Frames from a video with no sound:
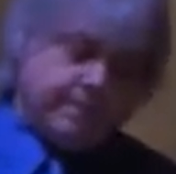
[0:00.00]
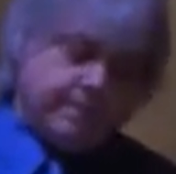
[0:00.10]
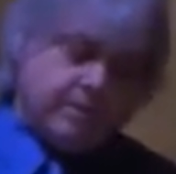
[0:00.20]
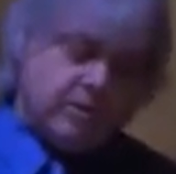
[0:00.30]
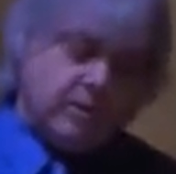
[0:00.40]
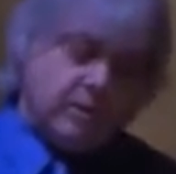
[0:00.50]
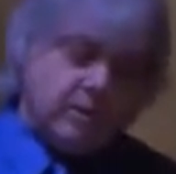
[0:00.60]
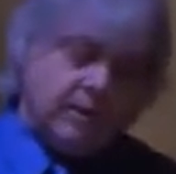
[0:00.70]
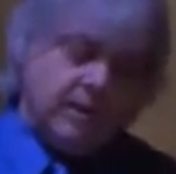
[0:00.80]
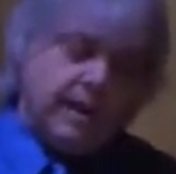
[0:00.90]
So,
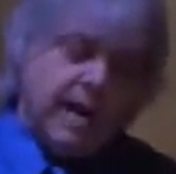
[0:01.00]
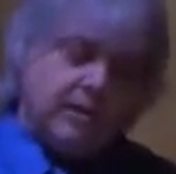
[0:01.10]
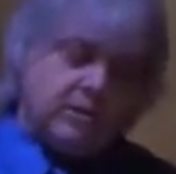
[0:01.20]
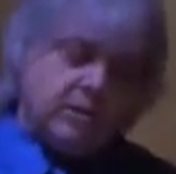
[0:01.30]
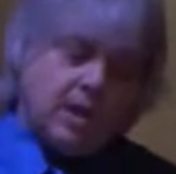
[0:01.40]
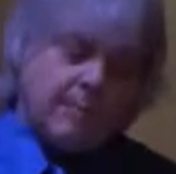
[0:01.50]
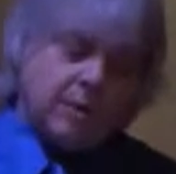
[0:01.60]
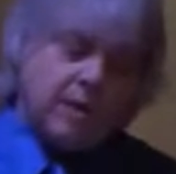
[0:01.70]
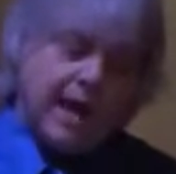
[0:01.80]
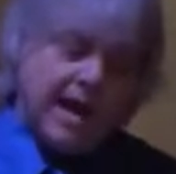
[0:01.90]
how do you stop the
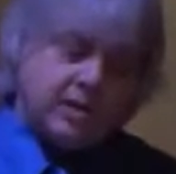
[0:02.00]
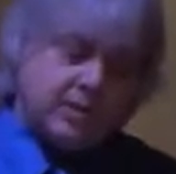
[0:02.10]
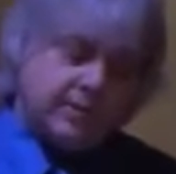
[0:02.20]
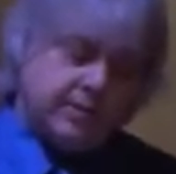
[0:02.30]
crash?